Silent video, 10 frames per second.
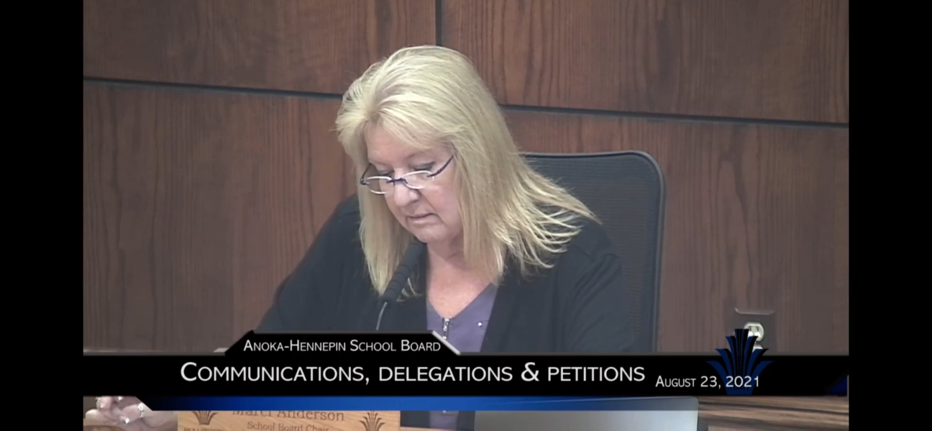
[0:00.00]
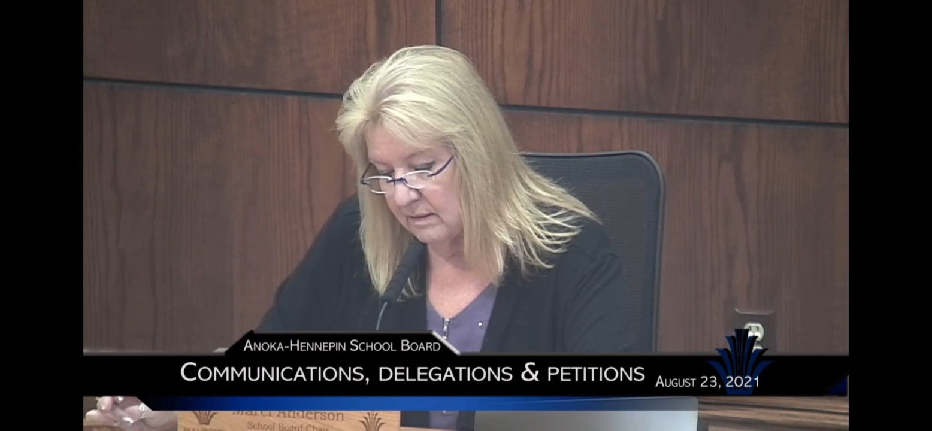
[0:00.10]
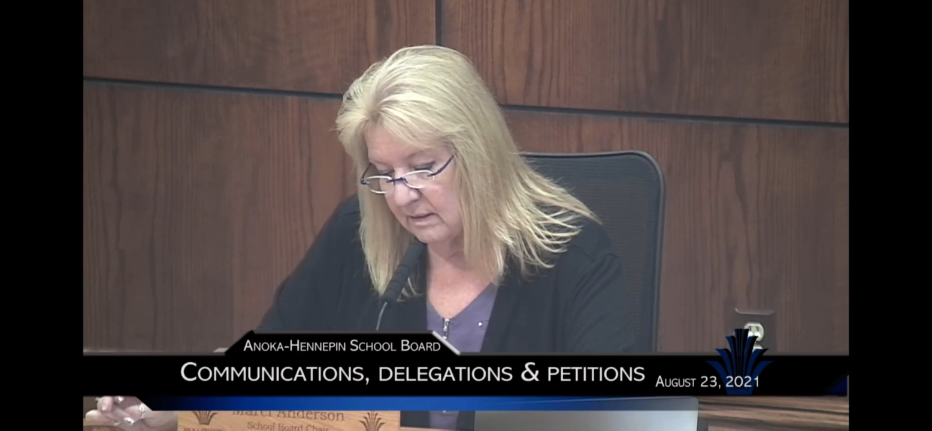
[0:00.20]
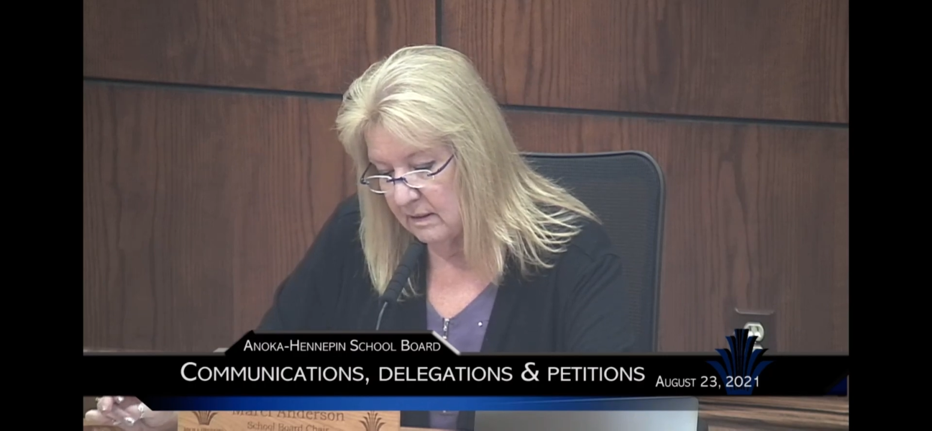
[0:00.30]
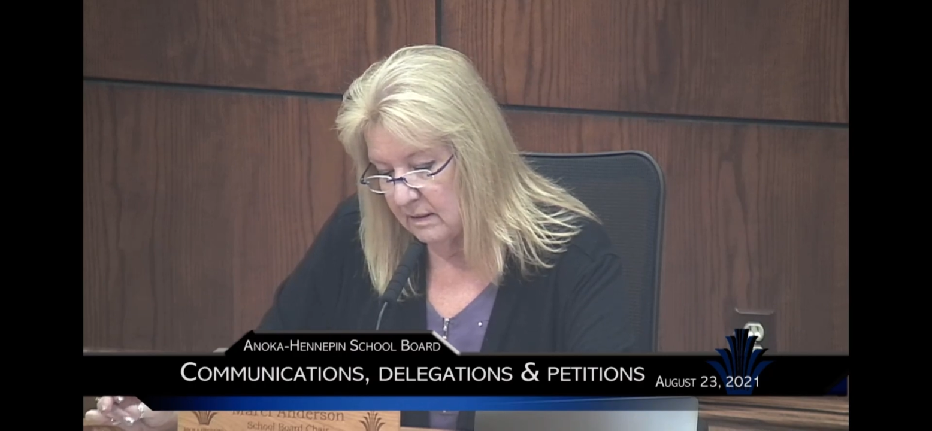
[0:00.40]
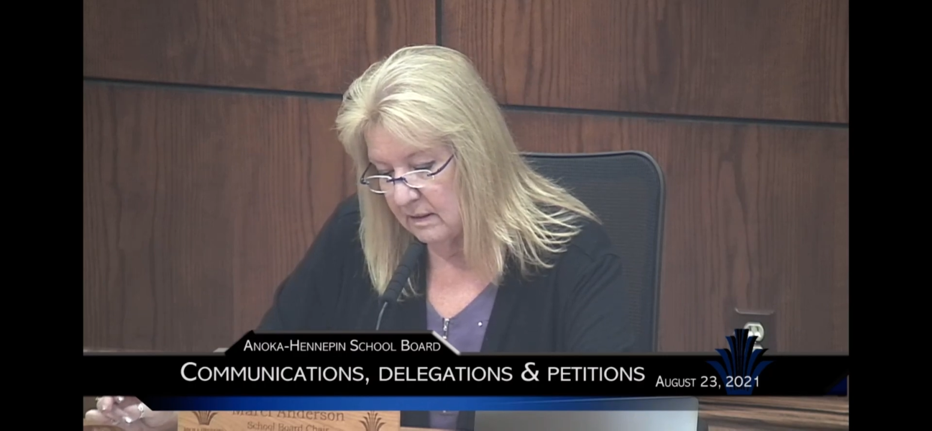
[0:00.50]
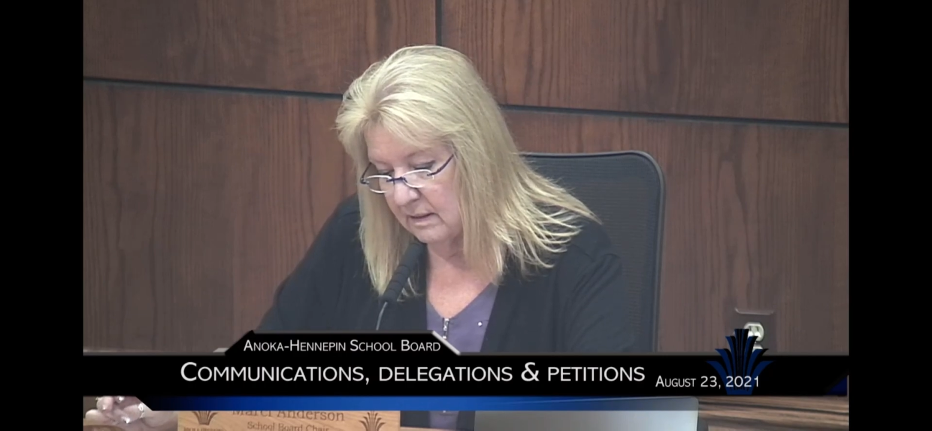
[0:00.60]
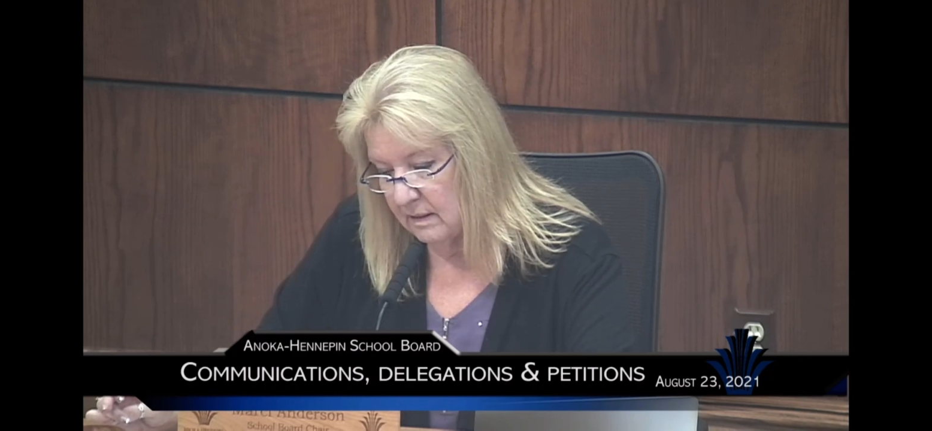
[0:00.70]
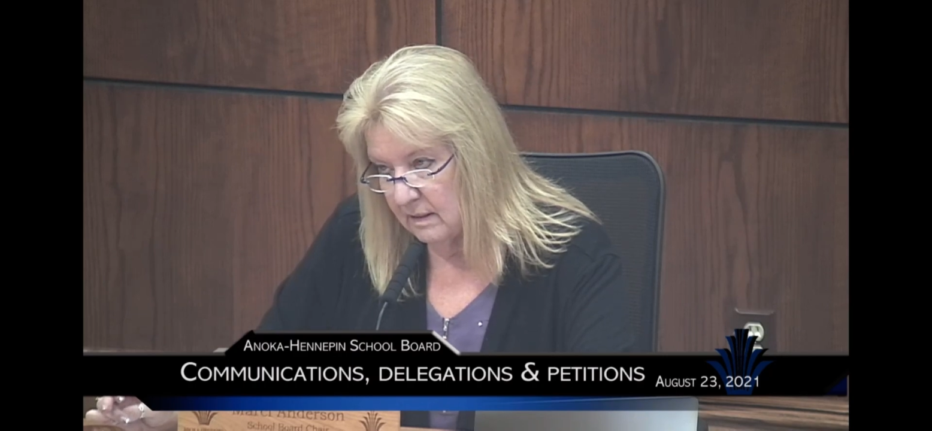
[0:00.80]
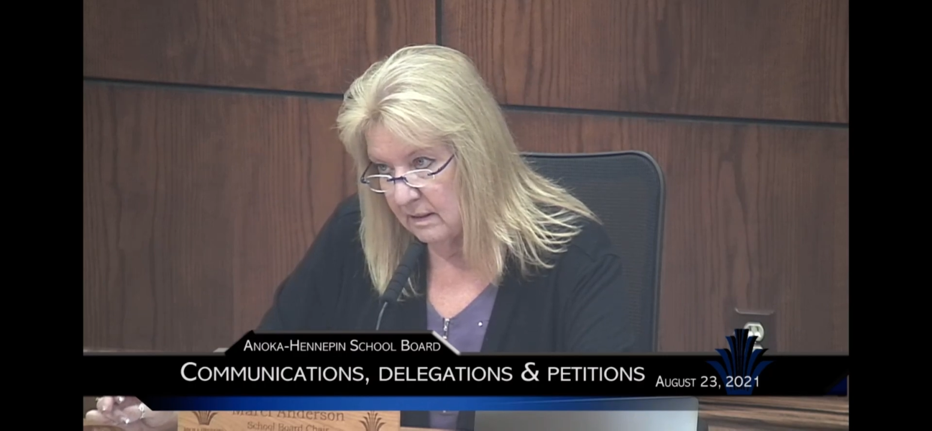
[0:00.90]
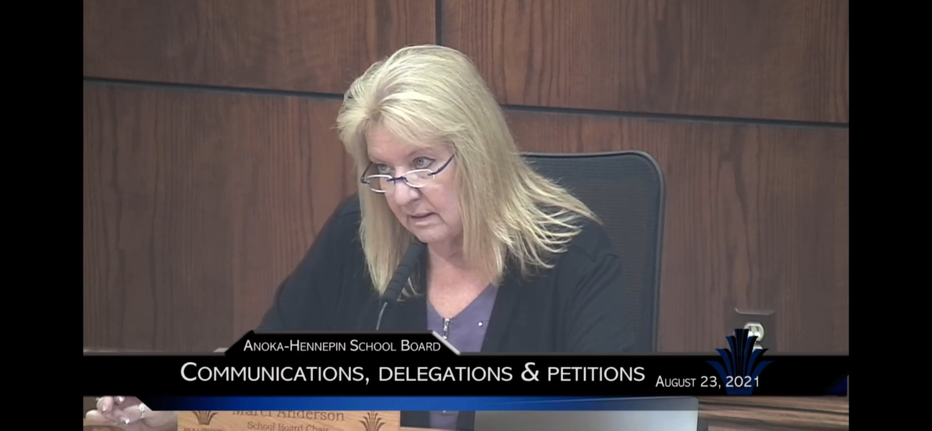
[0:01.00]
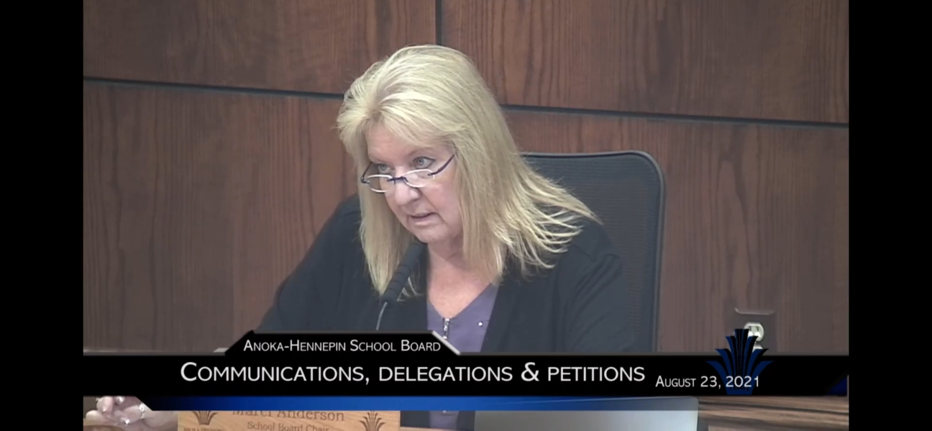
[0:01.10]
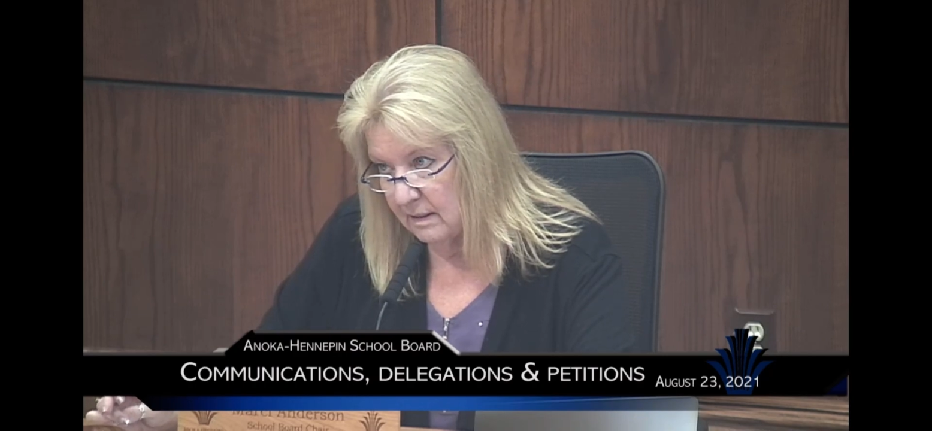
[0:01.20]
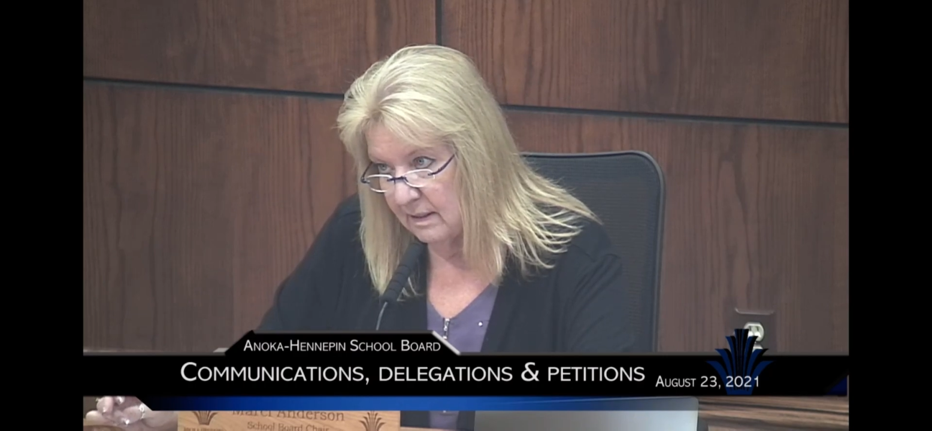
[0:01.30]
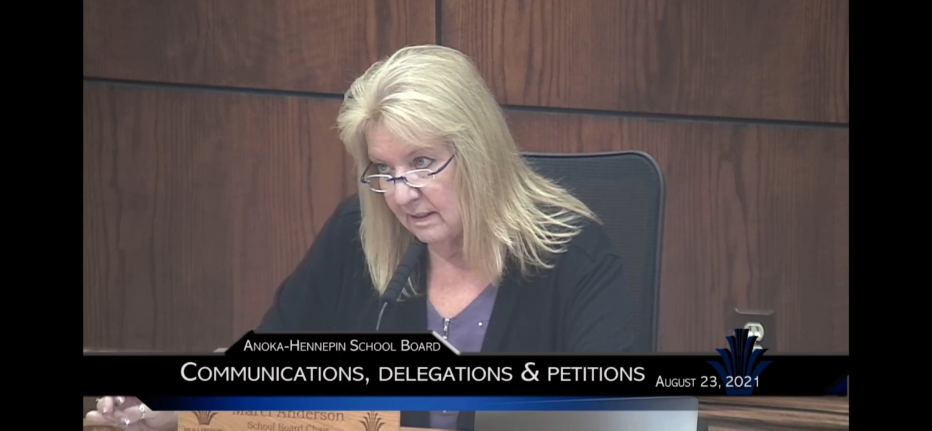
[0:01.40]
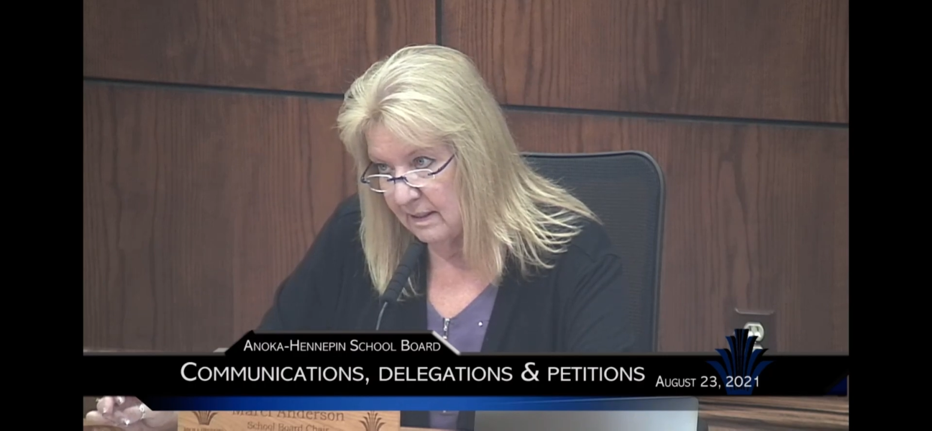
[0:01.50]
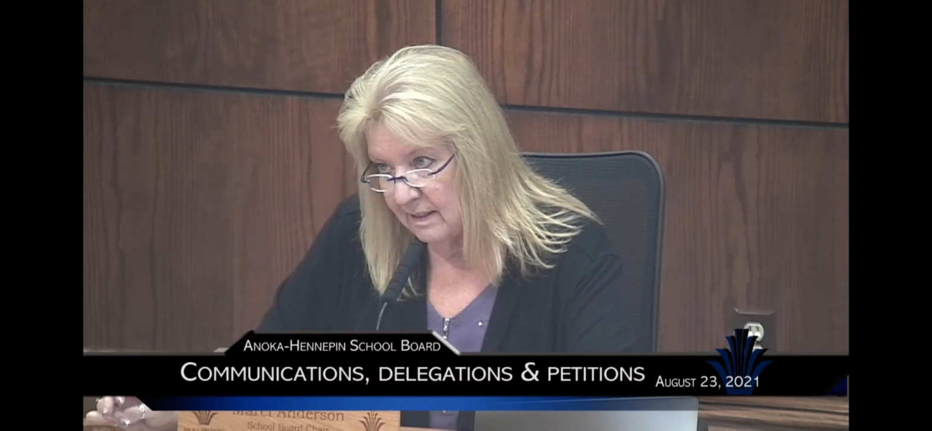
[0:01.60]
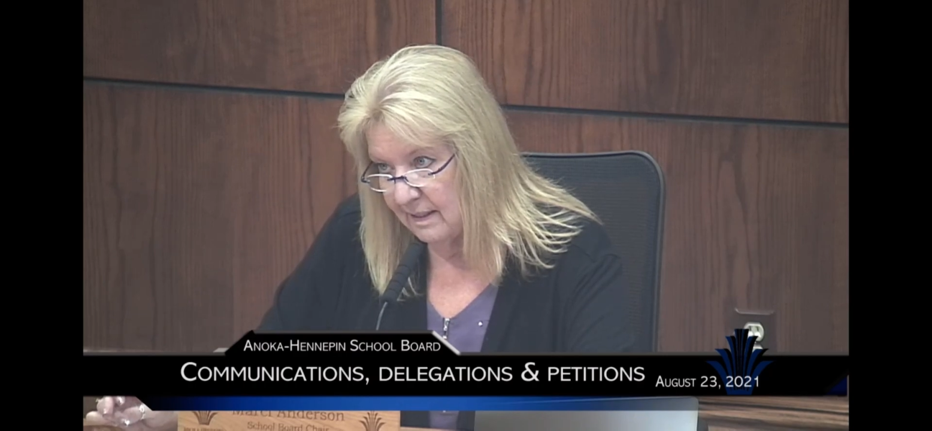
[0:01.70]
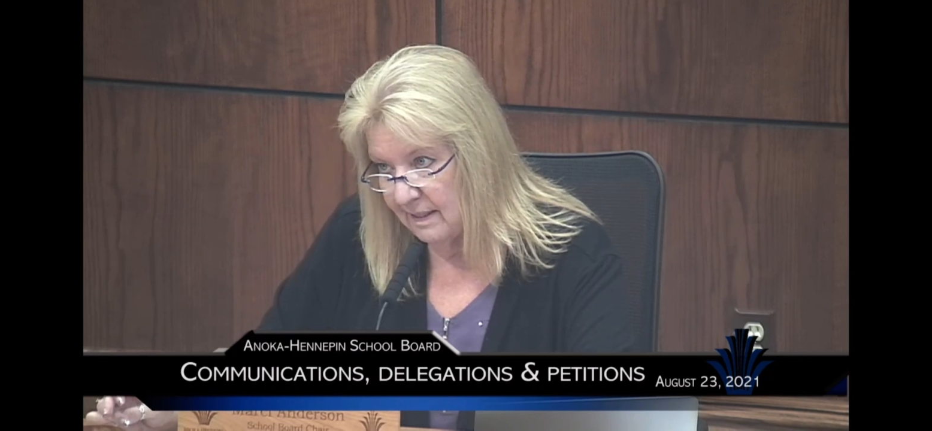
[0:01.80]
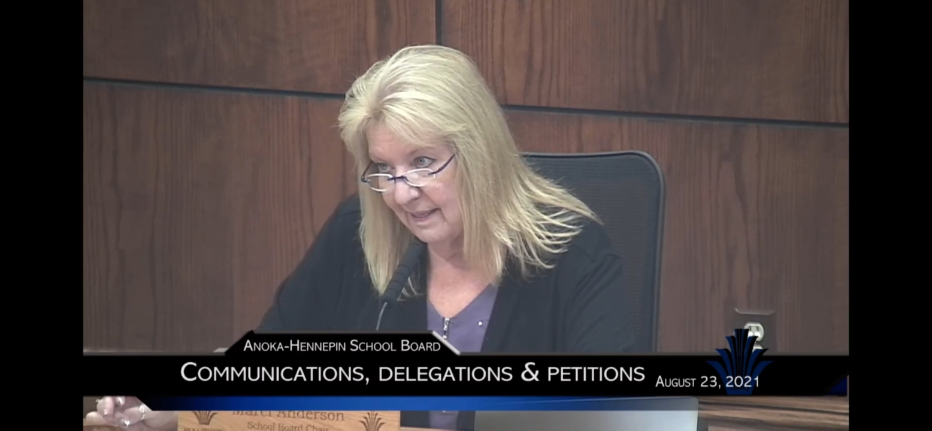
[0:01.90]
That's okay. I wrote it kind of
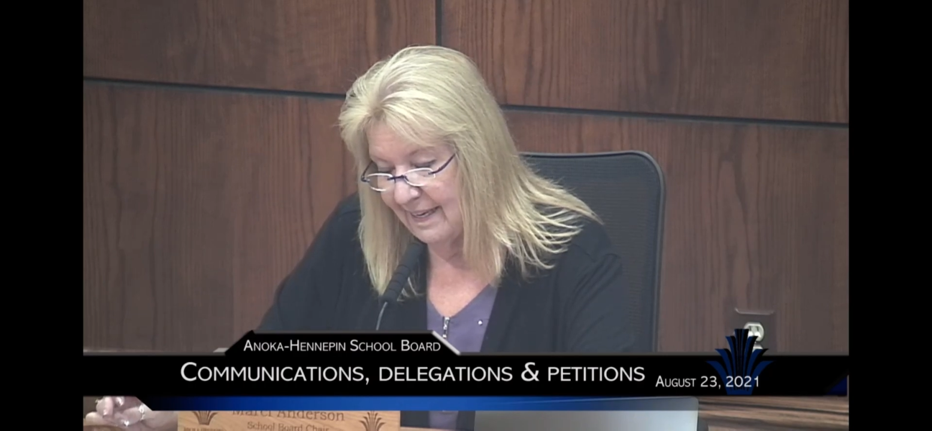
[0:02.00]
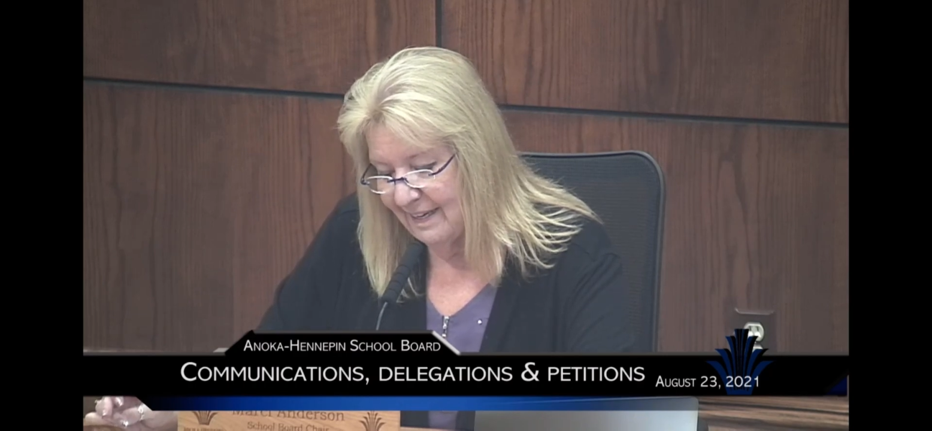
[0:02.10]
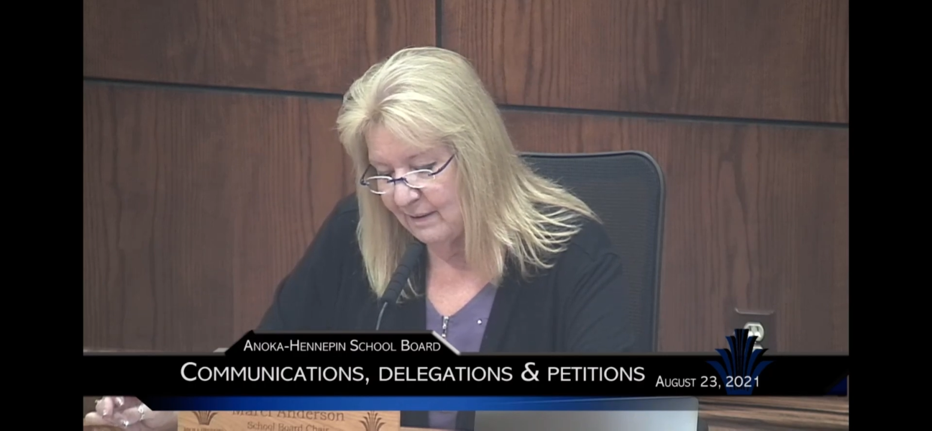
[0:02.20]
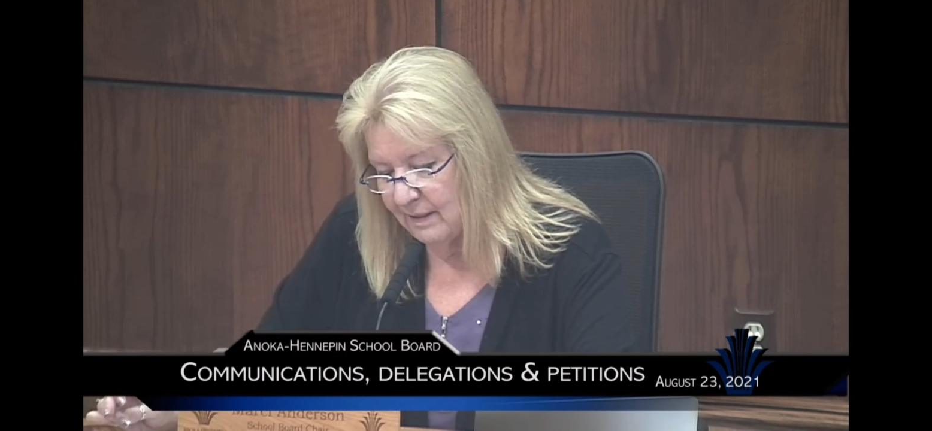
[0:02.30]
messy.